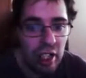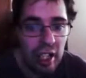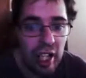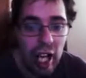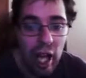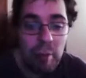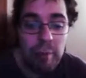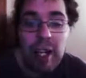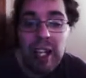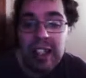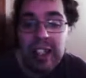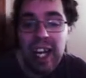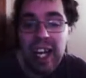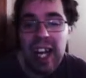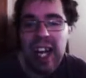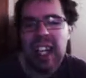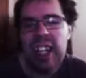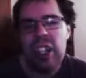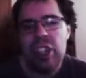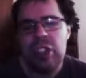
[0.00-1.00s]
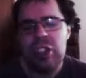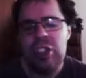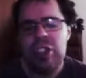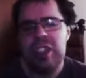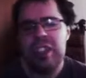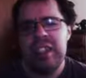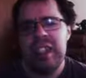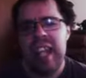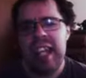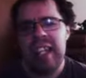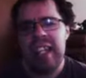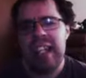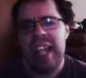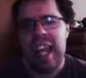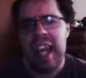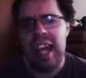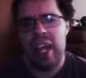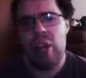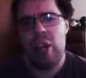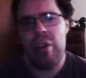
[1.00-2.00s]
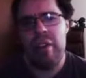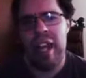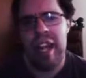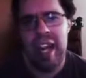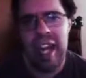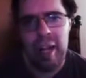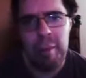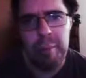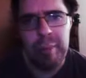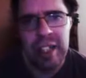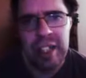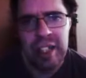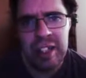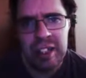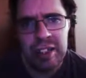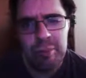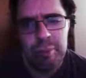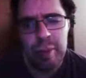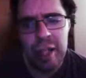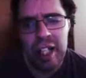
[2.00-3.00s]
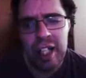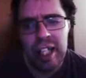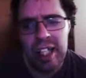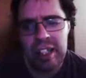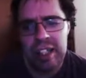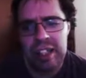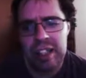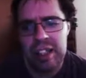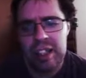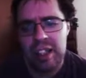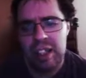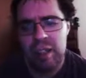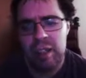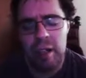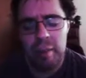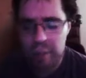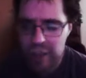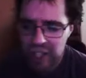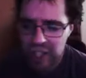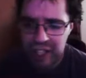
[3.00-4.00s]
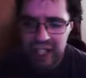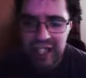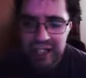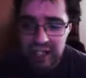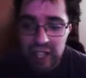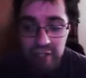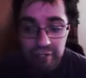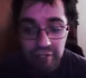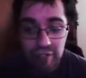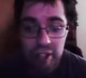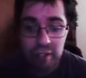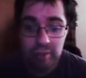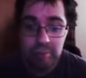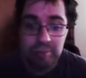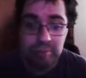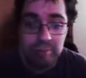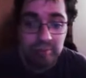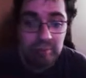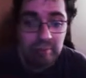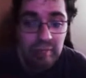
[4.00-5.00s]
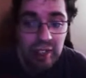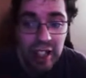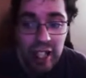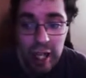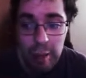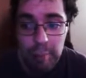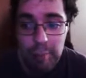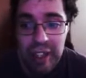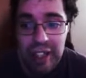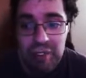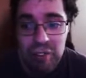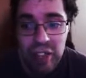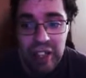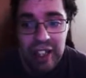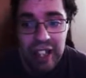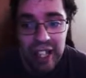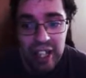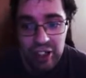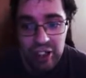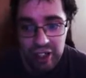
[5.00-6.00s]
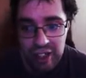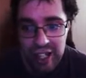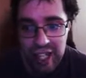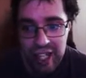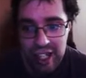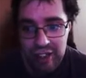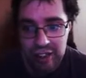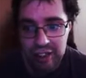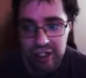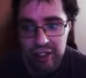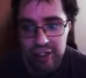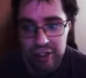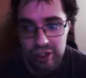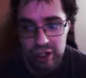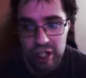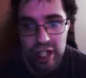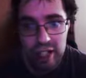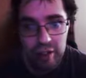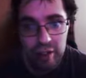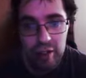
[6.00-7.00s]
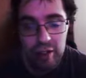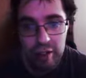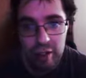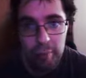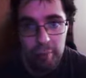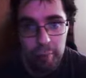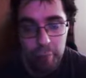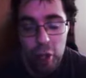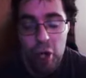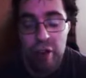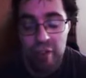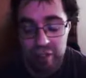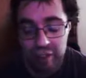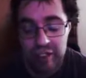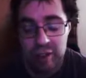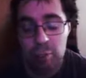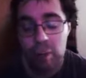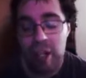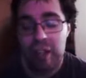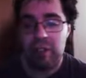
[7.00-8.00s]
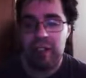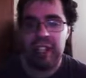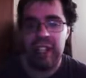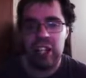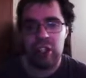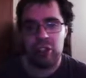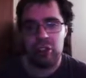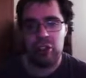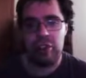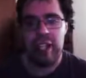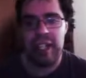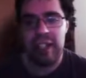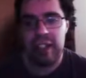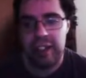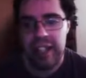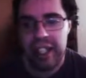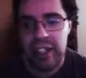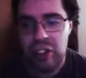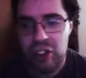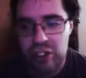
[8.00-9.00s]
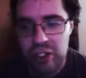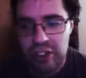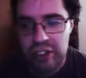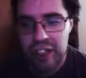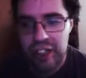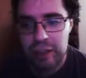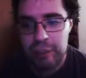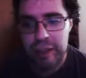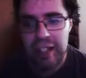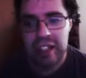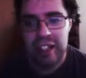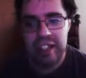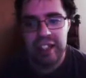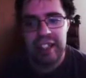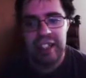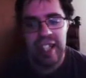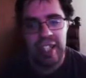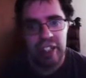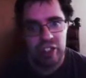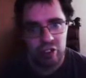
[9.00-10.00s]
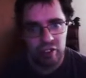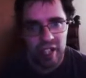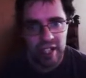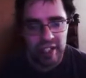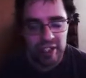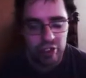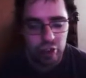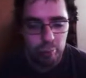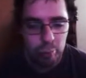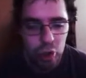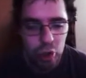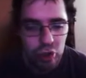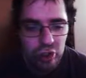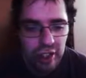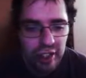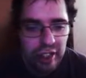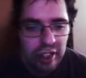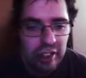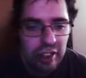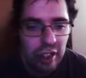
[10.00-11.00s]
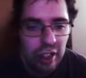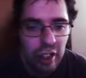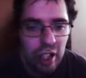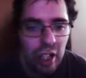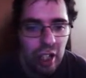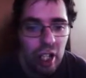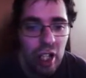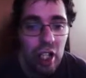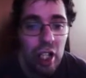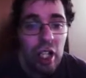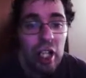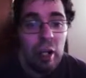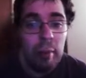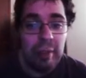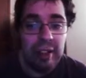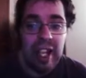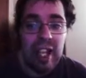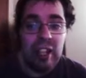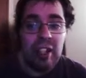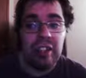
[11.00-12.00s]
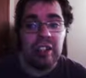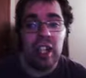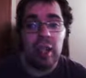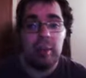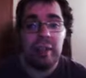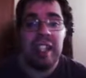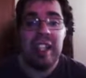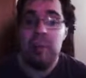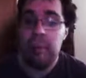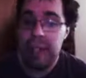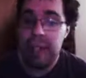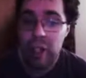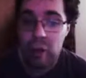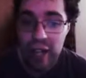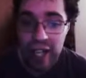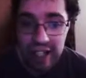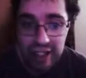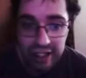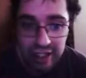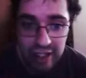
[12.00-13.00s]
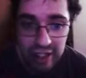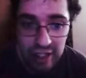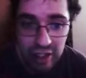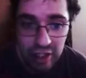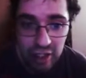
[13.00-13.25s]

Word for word: I'm not entirely sure exactly how that happens, but apparently that's not fun. I believe radiation does a lot. Part of the reason why radiation is so dangerous is because it denaturizes your proteins. But now let's talk about the amino acid,